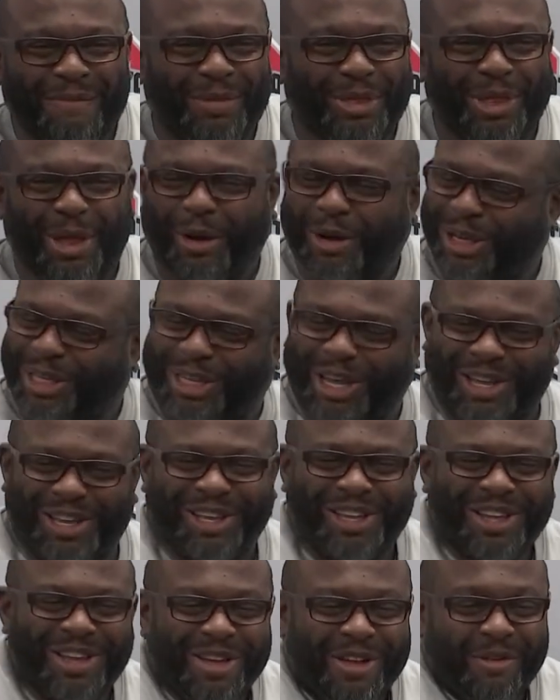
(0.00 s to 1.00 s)

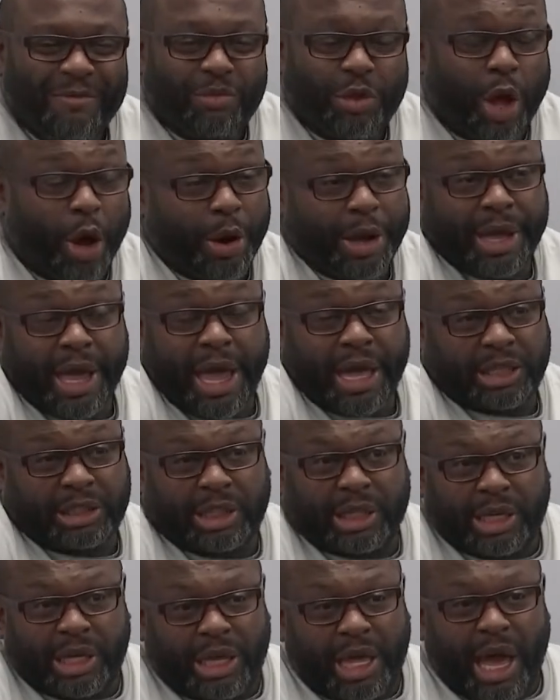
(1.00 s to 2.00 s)
No,
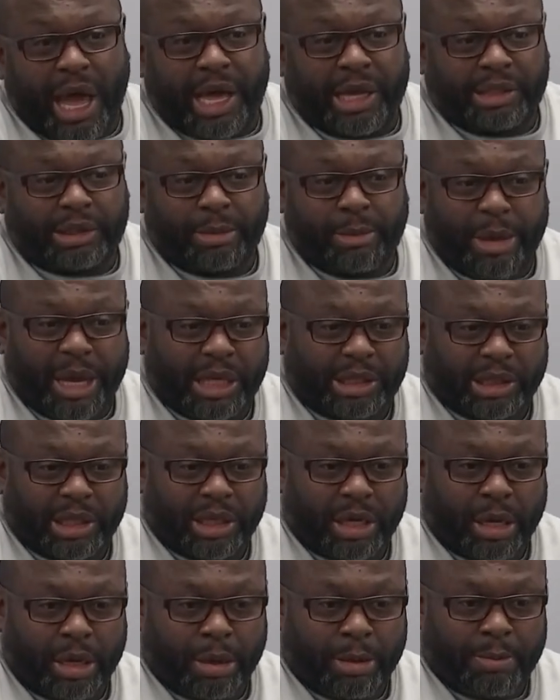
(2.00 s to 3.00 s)
actually, the guy is
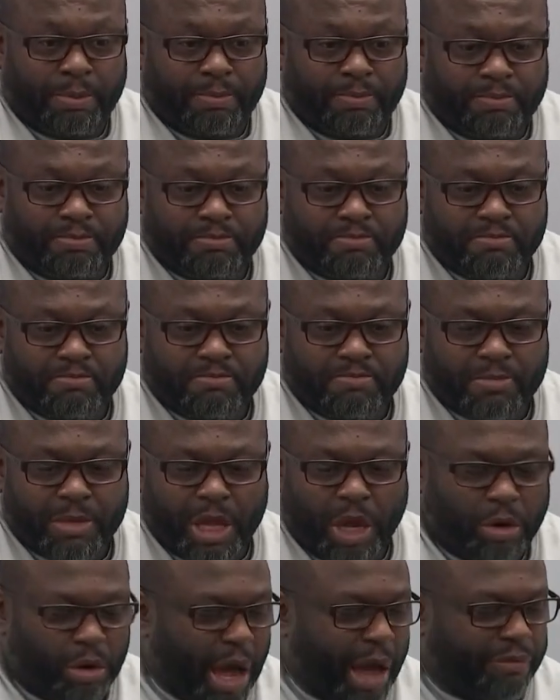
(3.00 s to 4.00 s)
amazing.
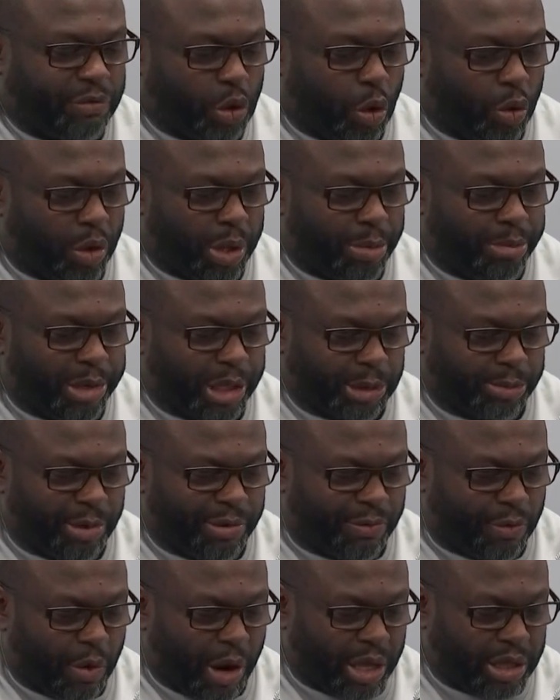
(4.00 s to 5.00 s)
And I've told him this
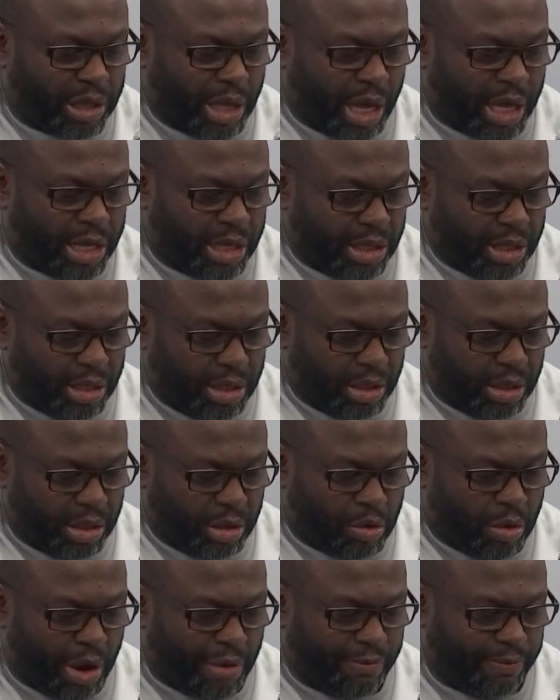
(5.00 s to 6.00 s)
before.
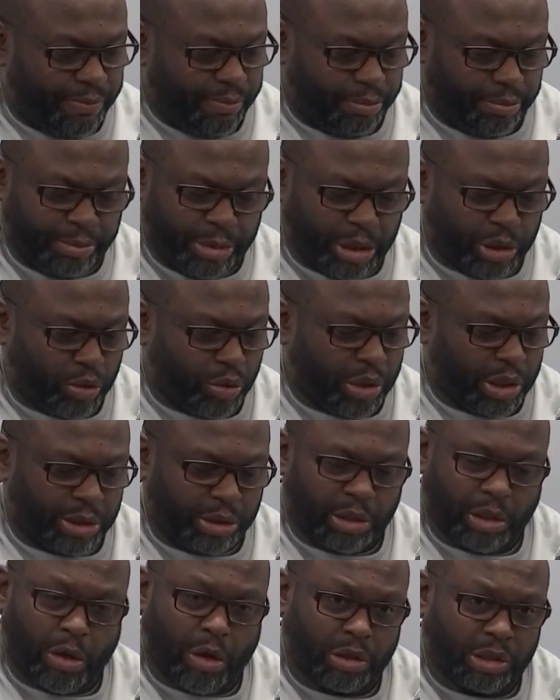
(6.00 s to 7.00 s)
I've been doing
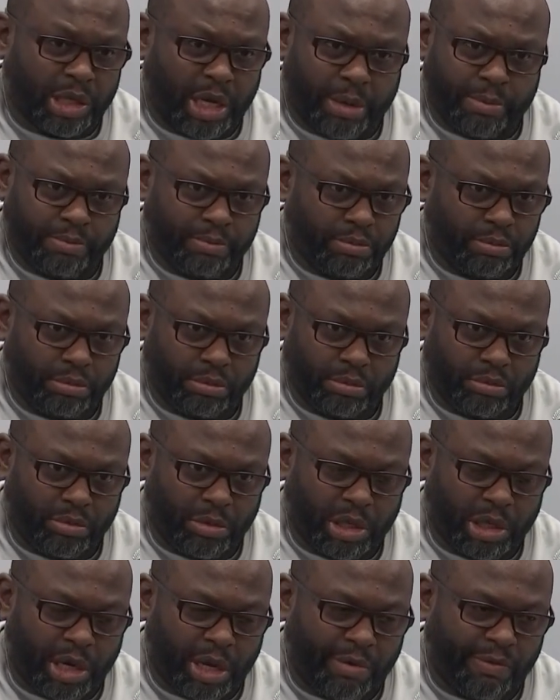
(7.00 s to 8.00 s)
this a long time.
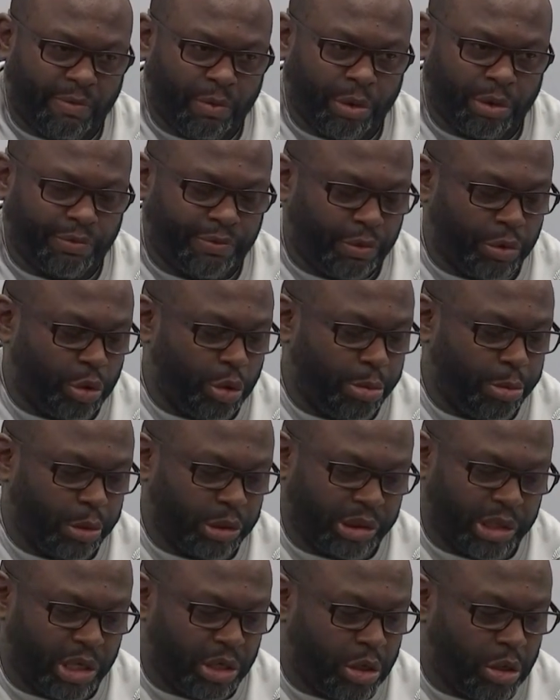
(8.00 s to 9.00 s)
And I've worked for
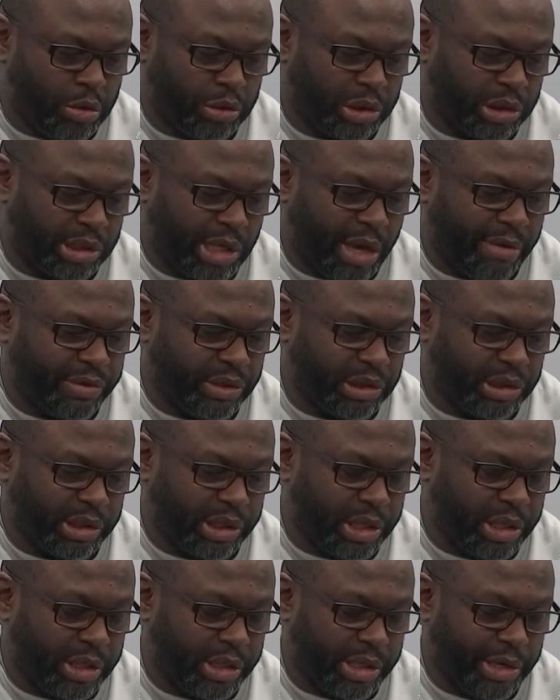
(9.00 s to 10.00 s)
numerous head coaches,
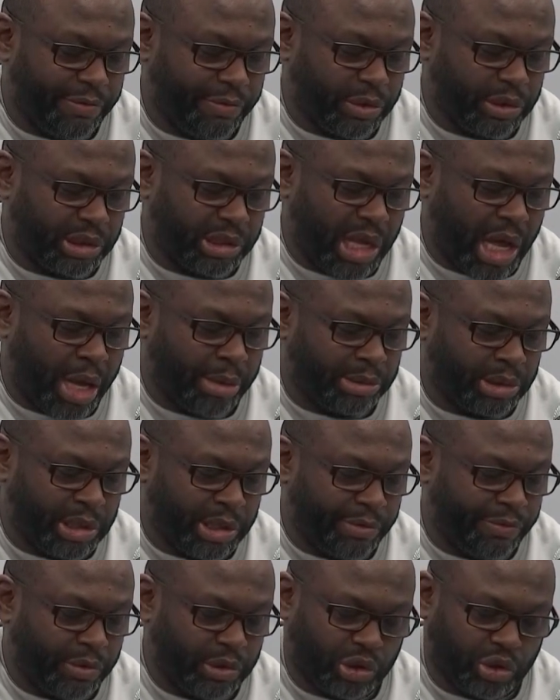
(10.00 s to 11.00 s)
obviously, in different stops and
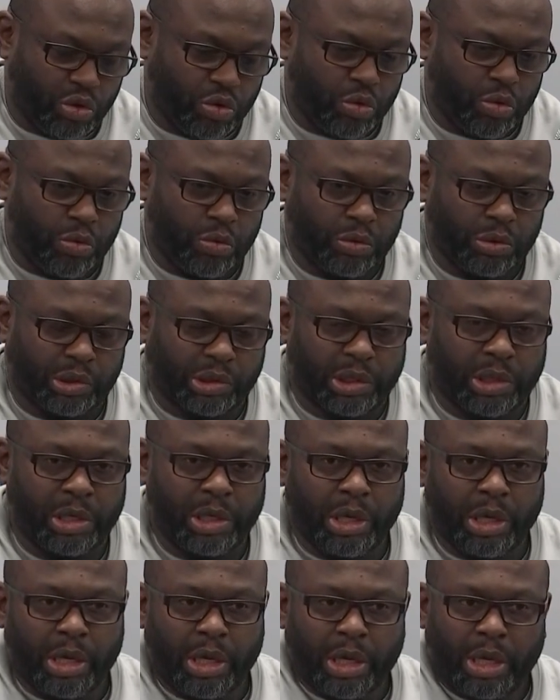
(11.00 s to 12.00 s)
different schools. And,
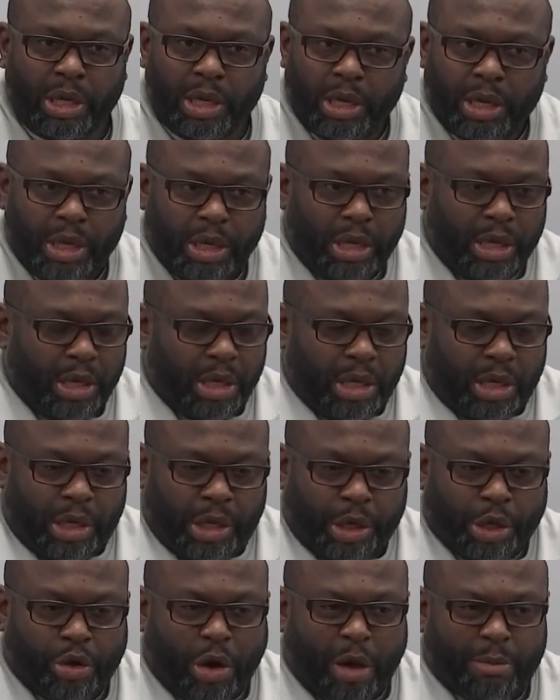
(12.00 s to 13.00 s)

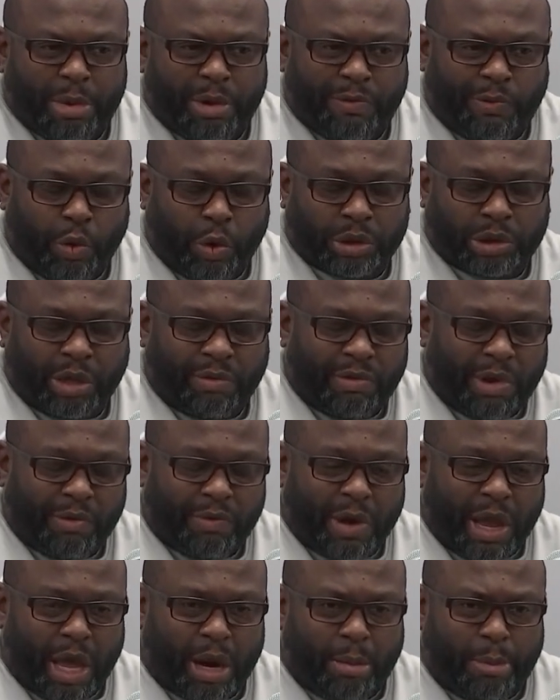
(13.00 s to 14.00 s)
you know, I've been fortunate. I've
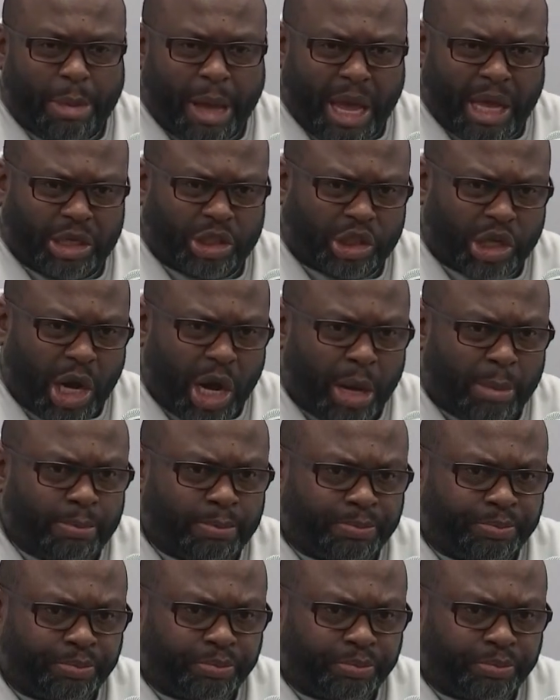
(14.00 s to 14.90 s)
never had a bad job.